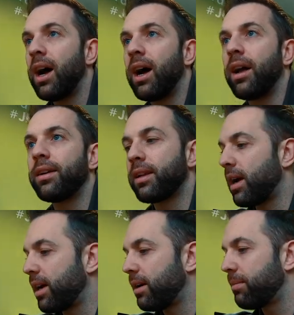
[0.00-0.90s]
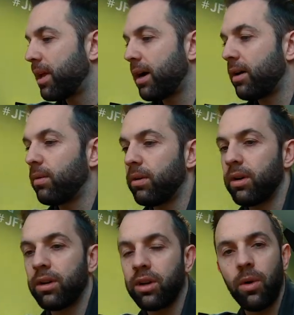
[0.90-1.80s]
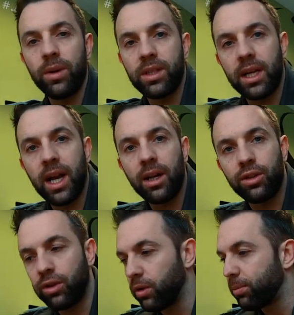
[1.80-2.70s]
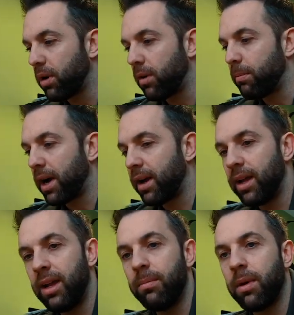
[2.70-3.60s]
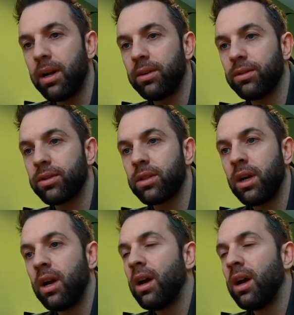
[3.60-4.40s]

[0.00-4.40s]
and I am now going to catch up on my emails.